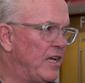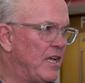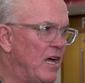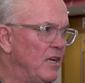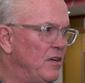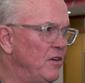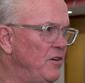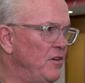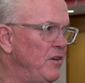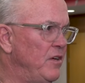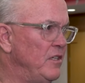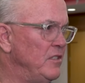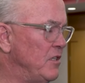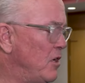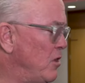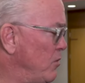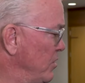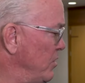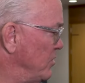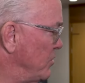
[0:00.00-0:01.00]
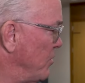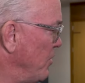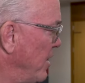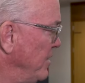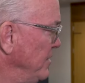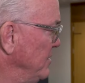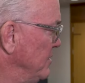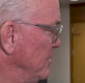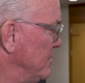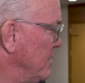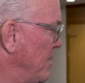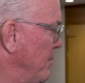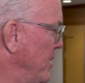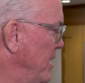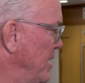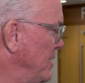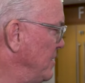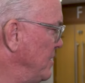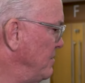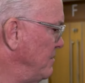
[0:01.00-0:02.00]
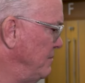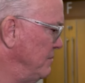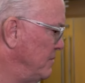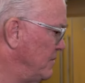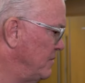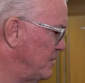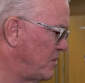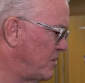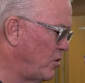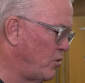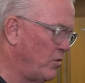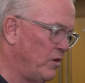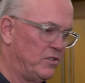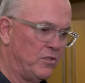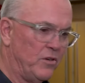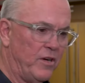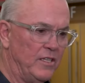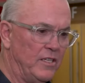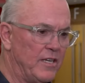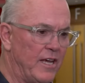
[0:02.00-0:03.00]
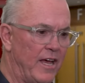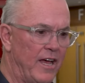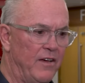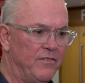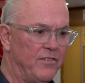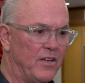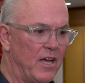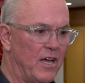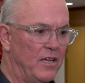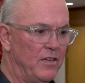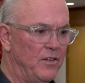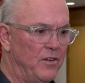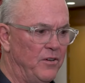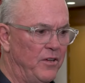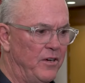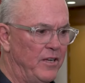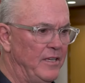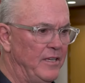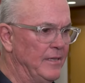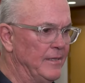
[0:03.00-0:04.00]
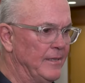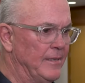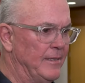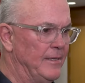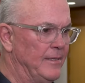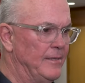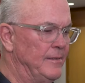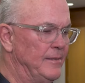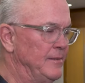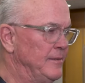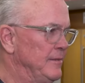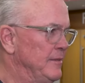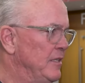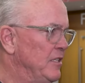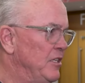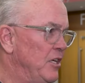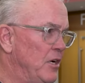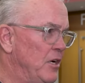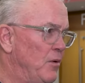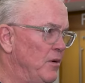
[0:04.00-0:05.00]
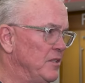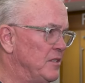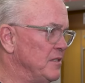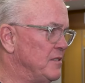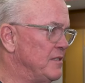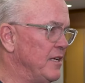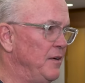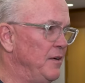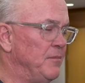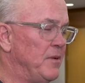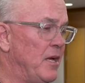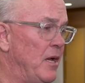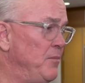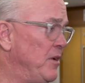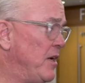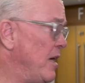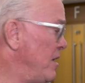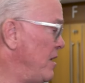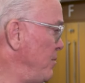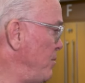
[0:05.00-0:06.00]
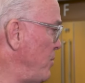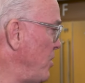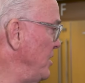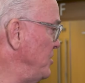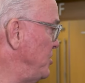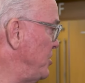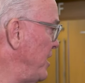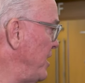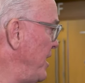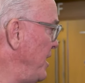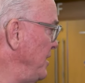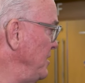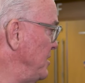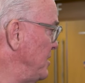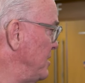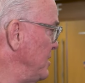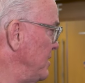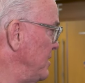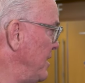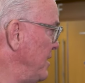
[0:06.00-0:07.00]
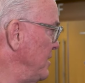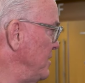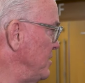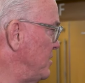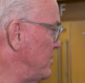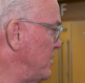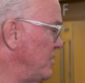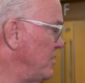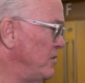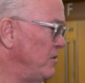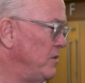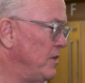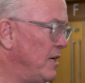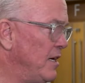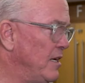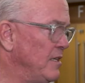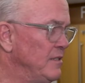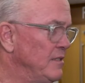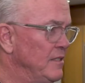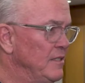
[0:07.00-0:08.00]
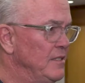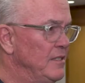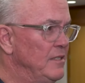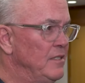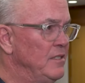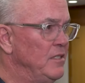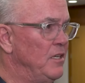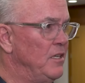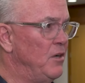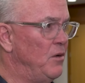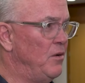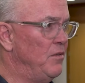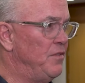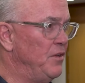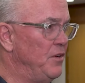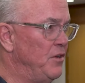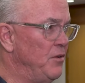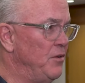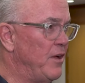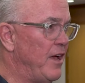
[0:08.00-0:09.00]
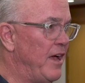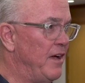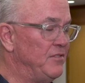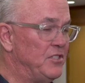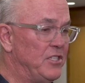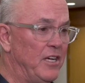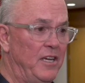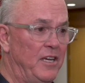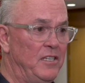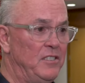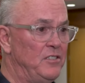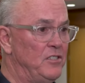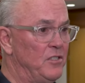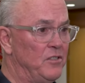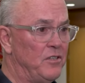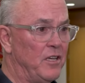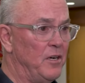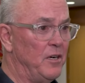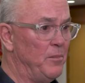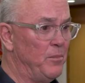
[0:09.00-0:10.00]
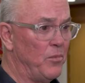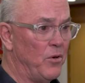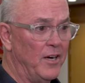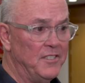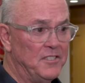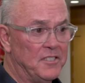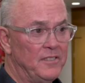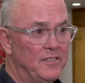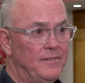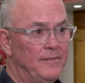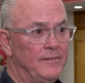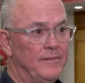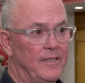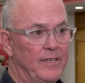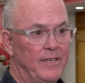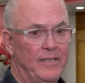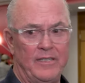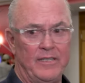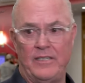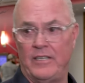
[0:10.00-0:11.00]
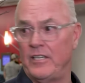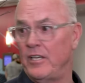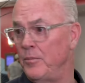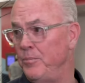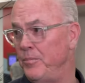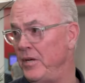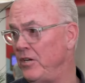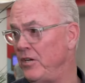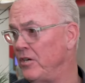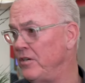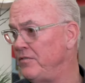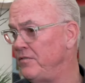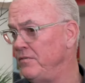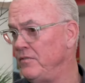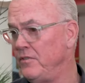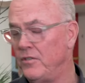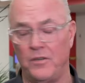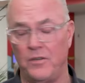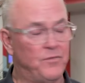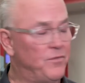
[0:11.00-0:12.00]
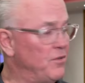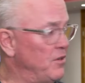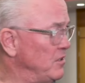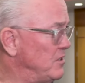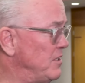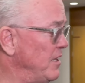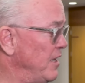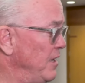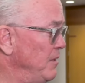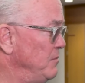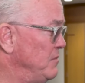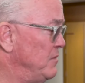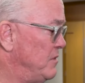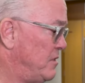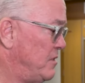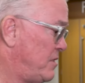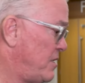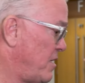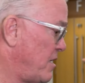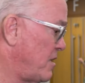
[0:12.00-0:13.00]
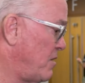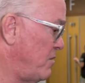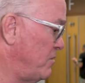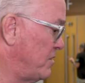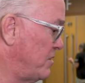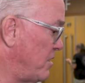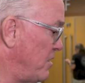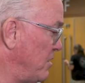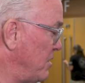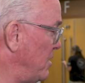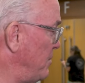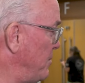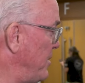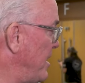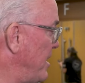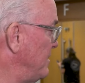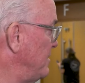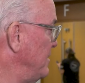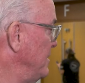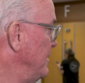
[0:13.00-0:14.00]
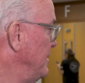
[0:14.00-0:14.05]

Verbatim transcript: continuity is always great. I mean, it's always great to have continuity. Uh, you know, at the same time, you got to embrace change. And so, uh, you know, if you do have change, you can embrace it, and it can be good good for a team. Just like I was talking about,